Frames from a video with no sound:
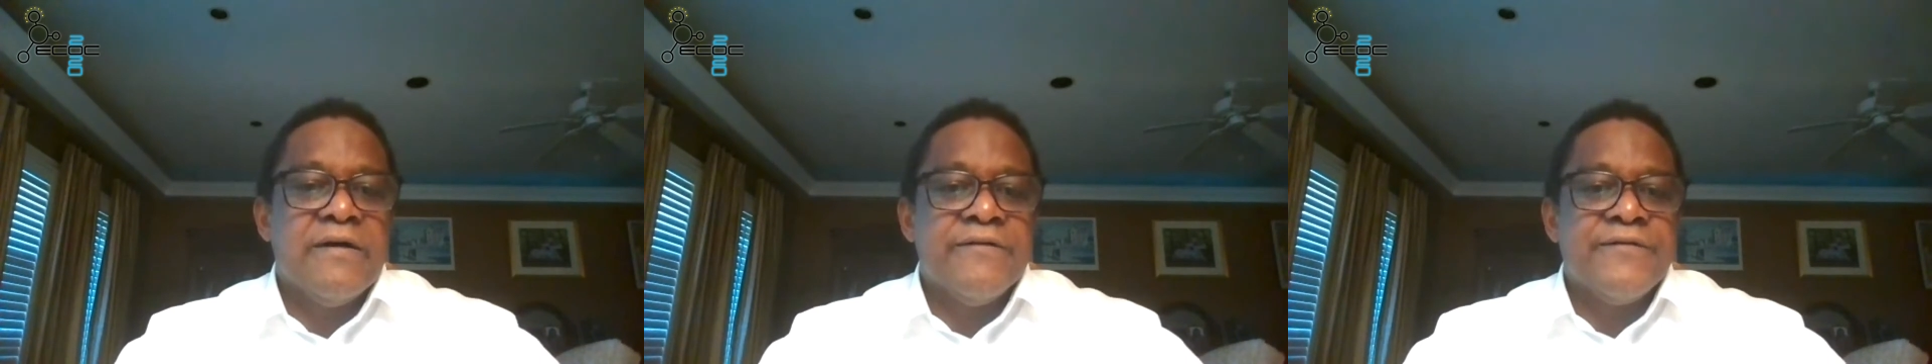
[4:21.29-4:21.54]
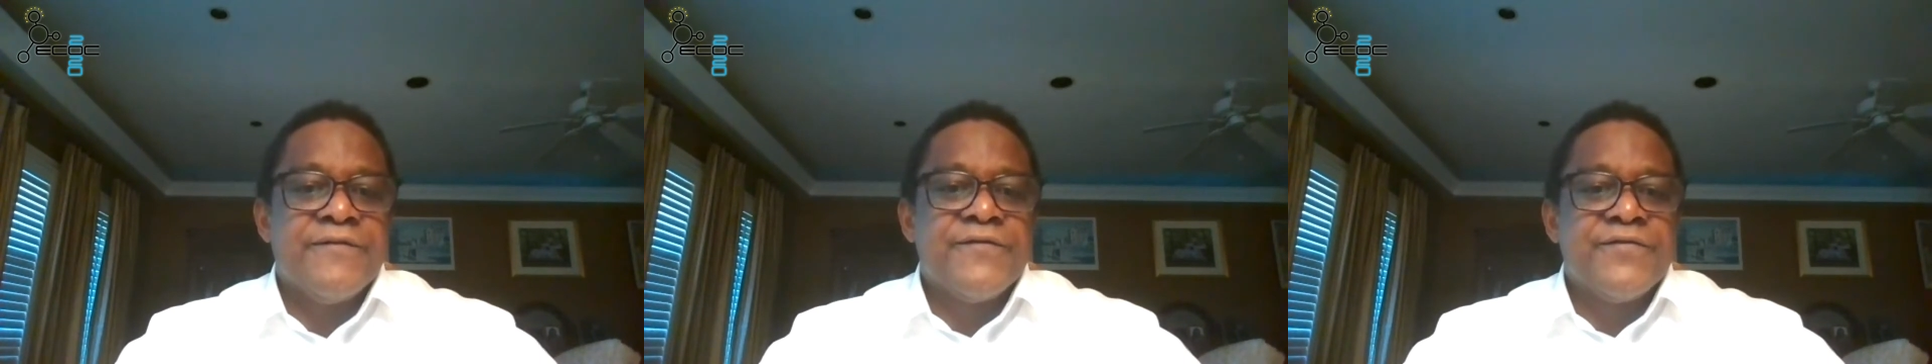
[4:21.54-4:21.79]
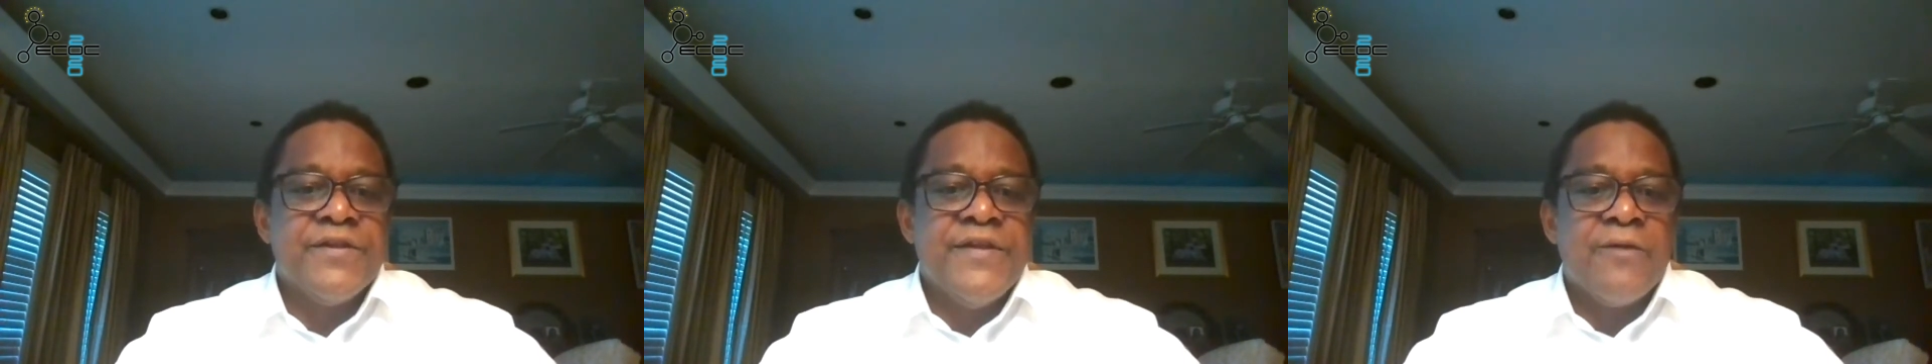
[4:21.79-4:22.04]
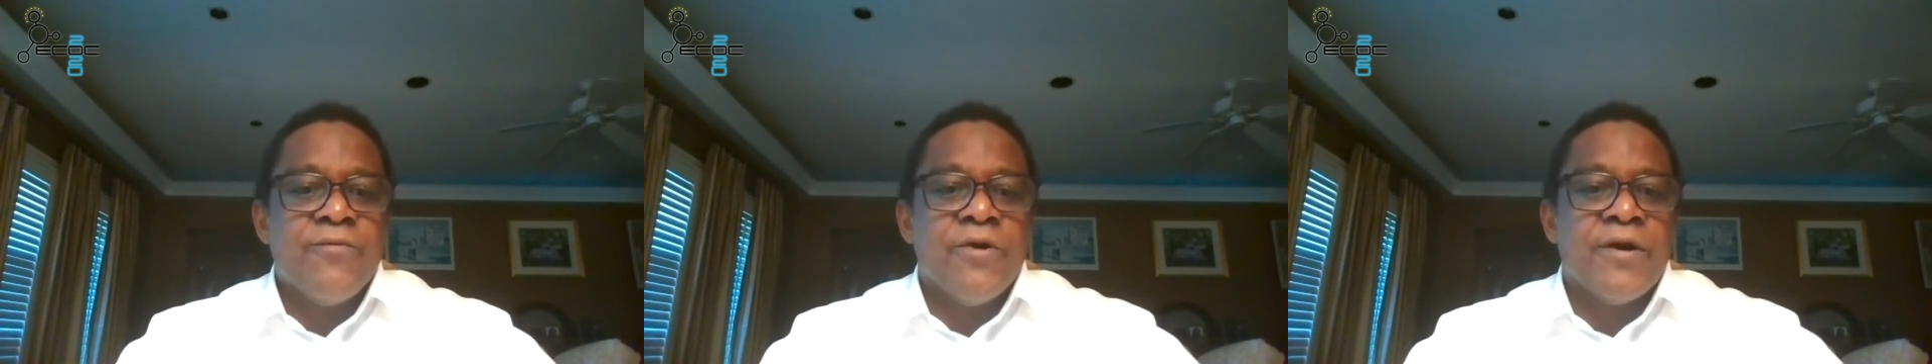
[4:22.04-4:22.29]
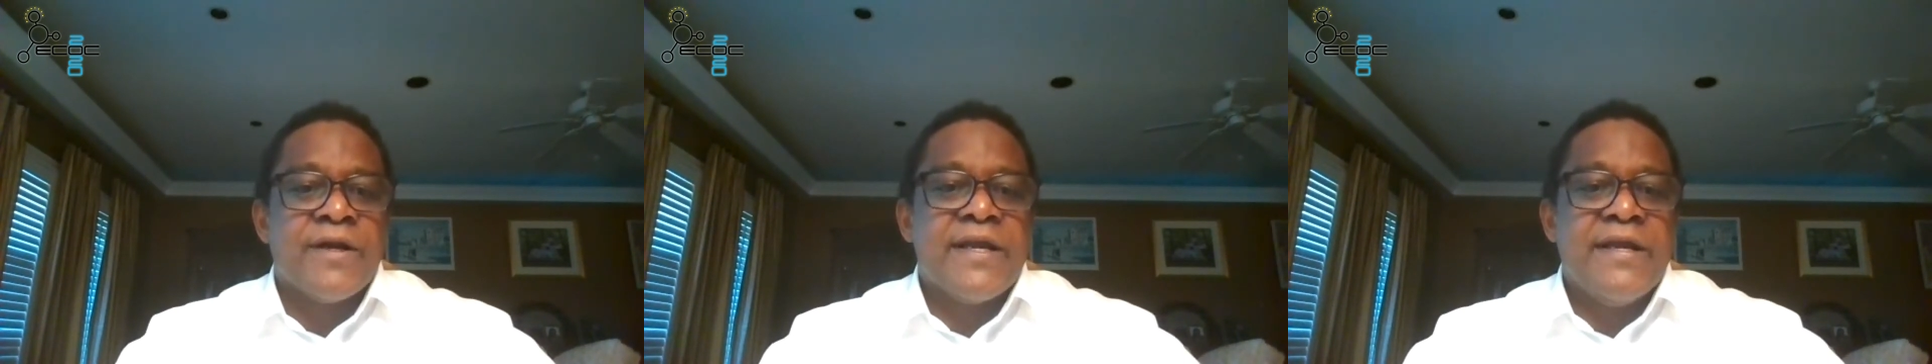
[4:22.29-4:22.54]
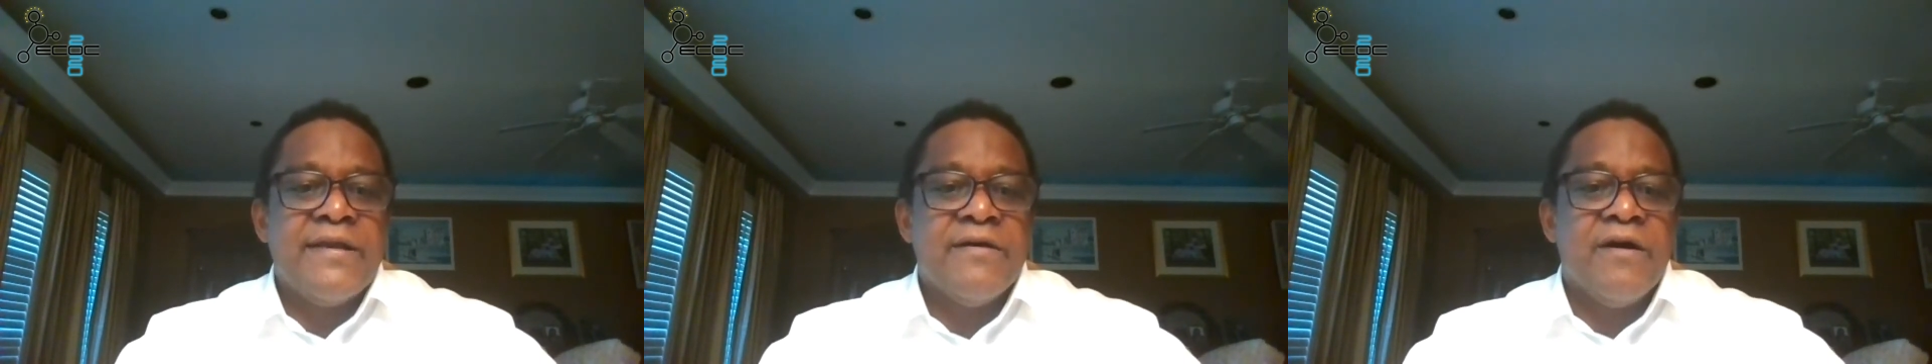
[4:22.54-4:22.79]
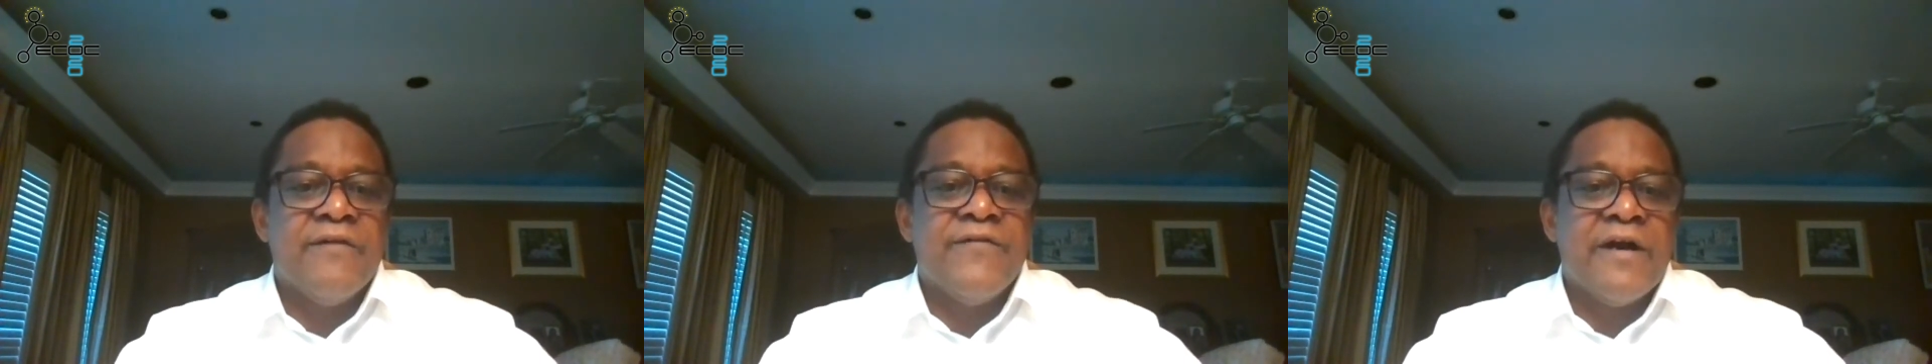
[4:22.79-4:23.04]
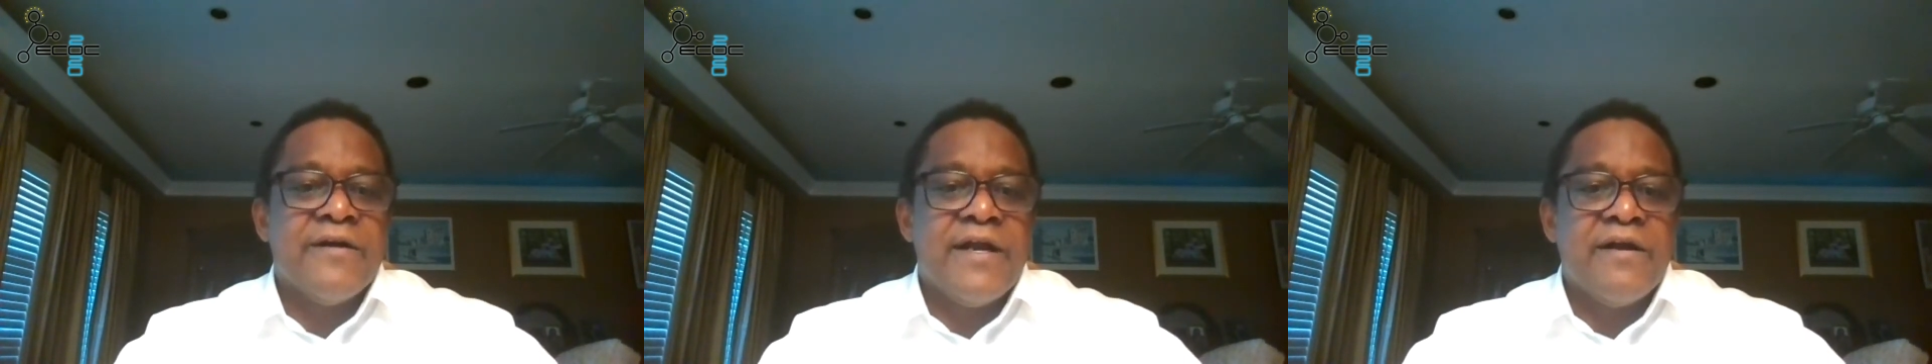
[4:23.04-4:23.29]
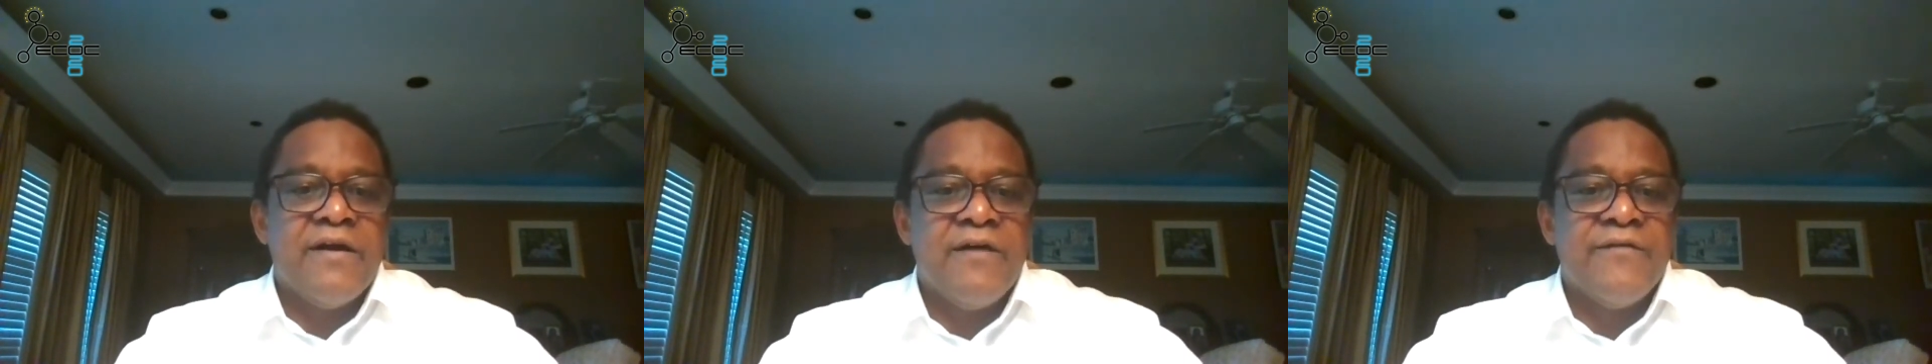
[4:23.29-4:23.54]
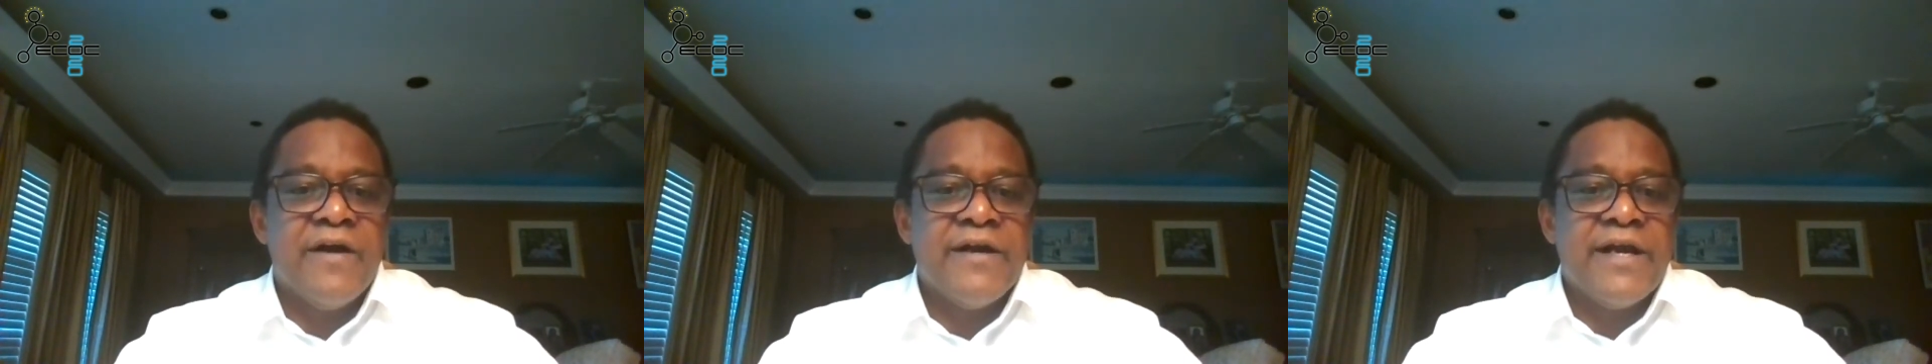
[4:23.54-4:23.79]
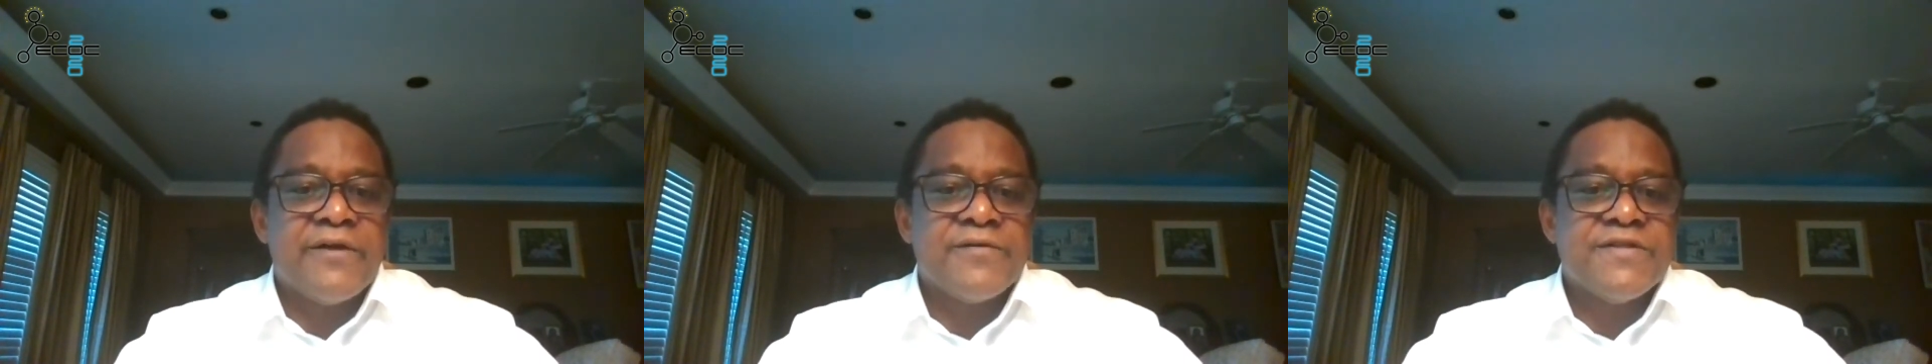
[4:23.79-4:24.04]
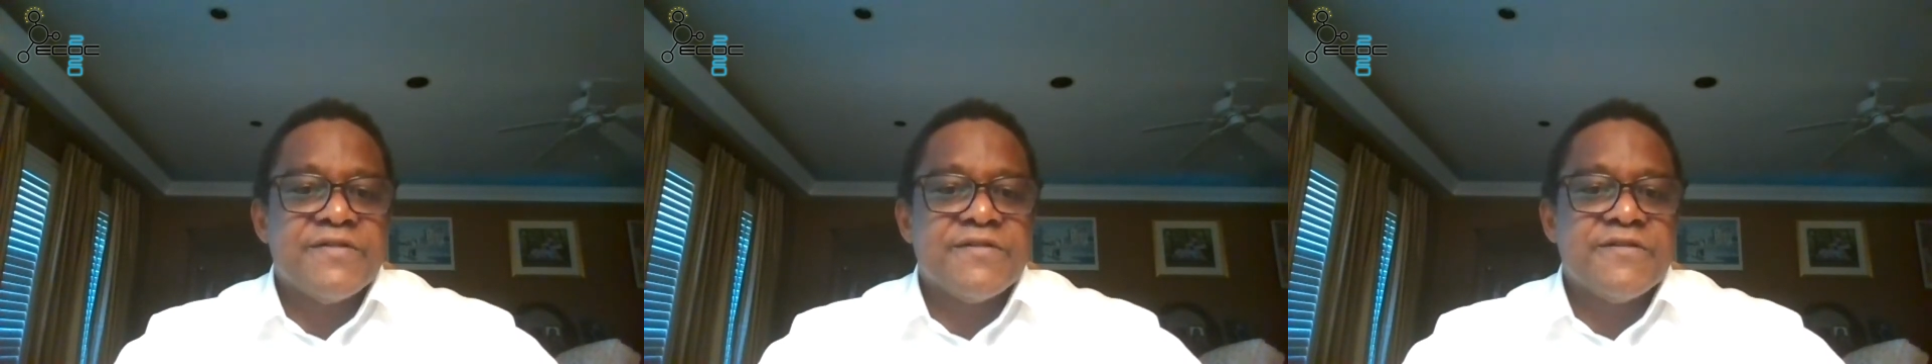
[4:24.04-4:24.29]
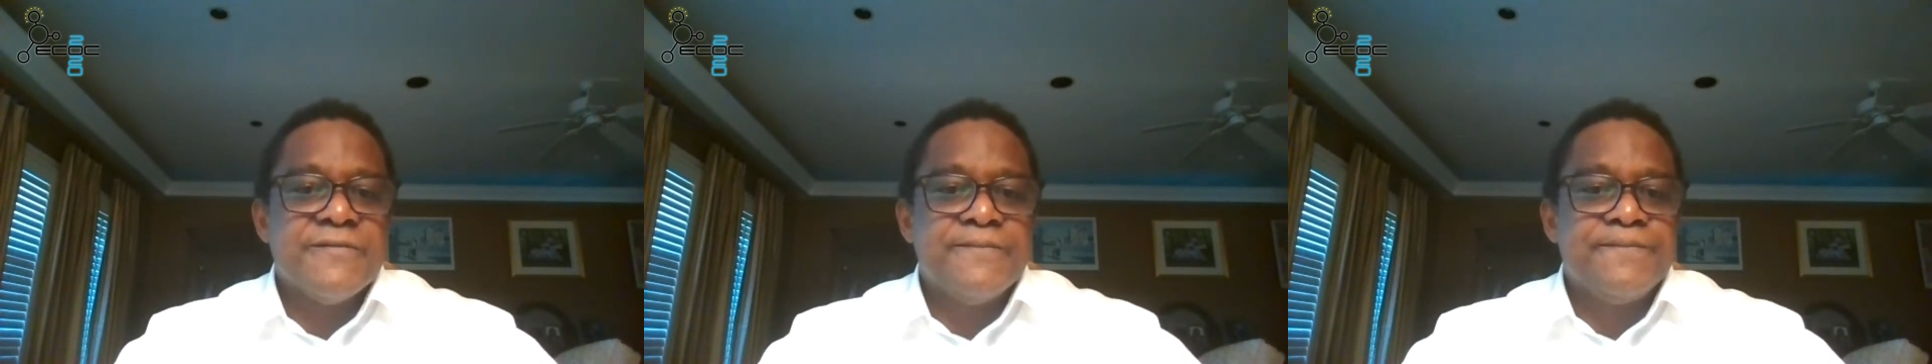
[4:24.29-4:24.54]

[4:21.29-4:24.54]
of the network and of our of our ecosystem.